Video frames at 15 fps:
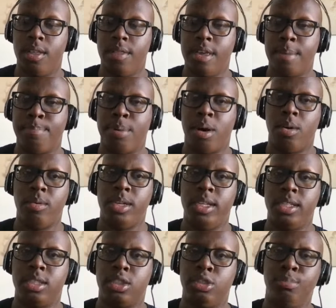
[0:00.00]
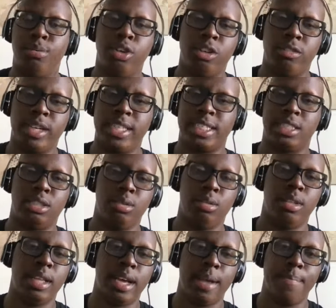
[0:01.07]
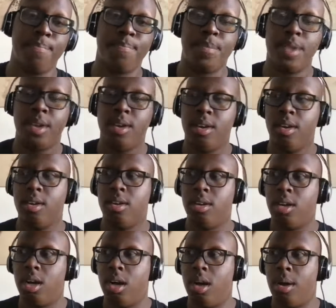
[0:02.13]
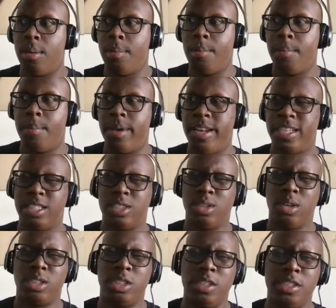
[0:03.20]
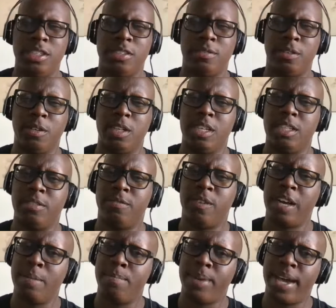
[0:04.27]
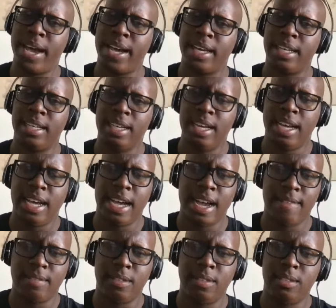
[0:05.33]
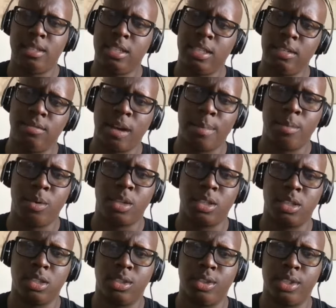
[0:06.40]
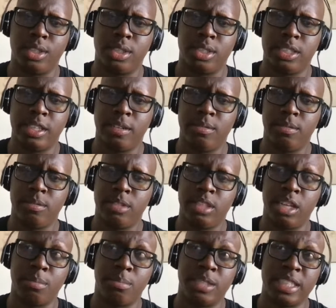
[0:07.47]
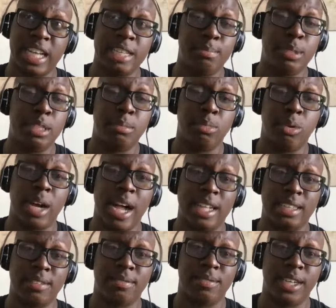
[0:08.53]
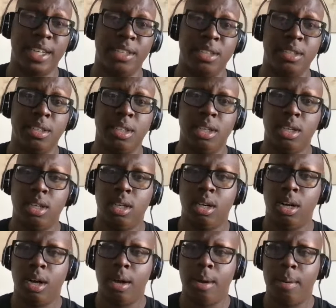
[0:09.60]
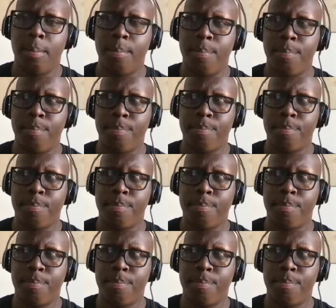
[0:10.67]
the opponents to progress to that. And this is also his fight back after the Robert Whitaker loss. Derek Brunson has been the more active fighter. Um,